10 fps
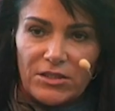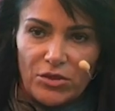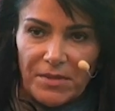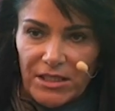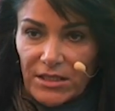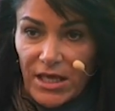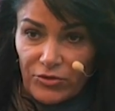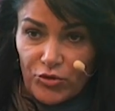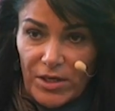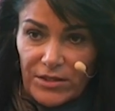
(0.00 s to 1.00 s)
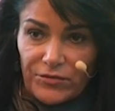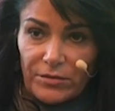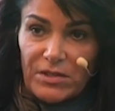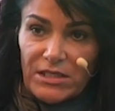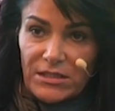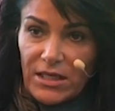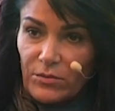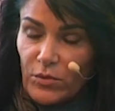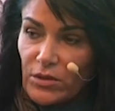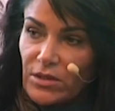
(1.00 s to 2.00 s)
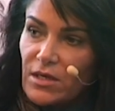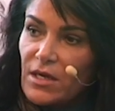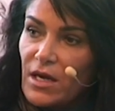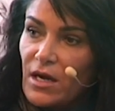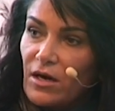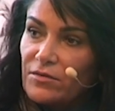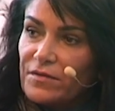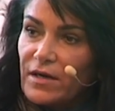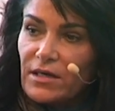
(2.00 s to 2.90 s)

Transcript: so many death threats from this network of